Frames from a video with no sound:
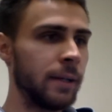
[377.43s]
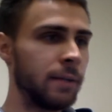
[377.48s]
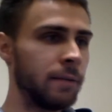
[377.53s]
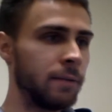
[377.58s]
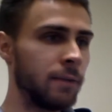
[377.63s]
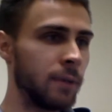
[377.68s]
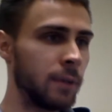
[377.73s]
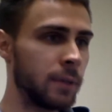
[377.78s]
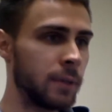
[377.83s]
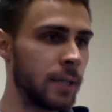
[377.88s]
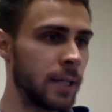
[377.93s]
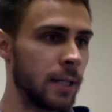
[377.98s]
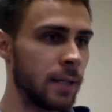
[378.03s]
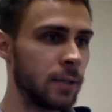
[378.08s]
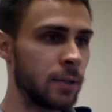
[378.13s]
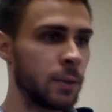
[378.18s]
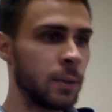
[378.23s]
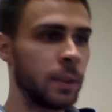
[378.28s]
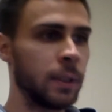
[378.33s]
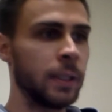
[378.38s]
and folk
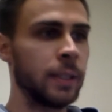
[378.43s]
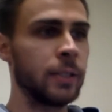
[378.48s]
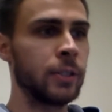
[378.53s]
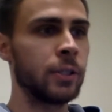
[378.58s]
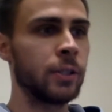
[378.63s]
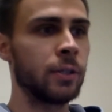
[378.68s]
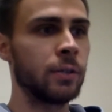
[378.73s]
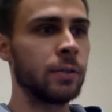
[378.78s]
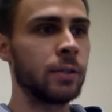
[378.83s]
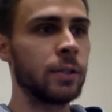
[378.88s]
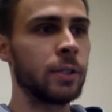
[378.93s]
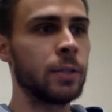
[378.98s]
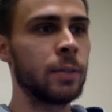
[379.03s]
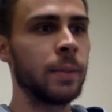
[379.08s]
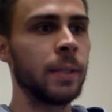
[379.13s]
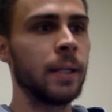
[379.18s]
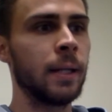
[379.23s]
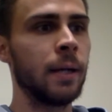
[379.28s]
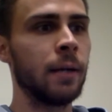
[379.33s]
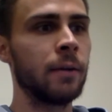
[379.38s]
tales will lead children to
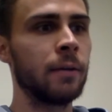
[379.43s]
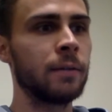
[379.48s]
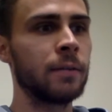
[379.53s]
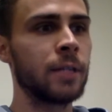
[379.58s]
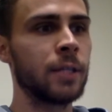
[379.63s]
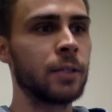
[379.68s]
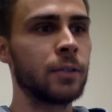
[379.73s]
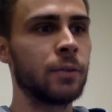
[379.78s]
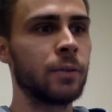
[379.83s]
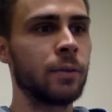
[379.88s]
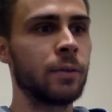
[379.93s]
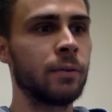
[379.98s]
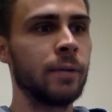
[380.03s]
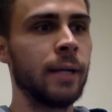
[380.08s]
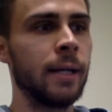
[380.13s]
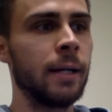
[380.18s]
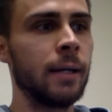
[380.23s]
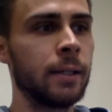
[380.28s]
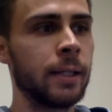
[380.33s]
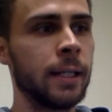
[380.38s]
be out of touch with
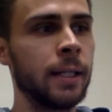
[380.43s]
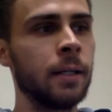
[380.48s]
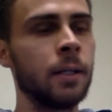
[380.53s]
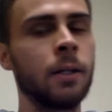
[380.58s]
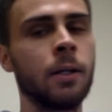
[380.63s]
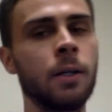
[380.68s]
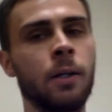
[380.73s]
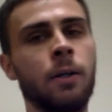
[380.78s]
reality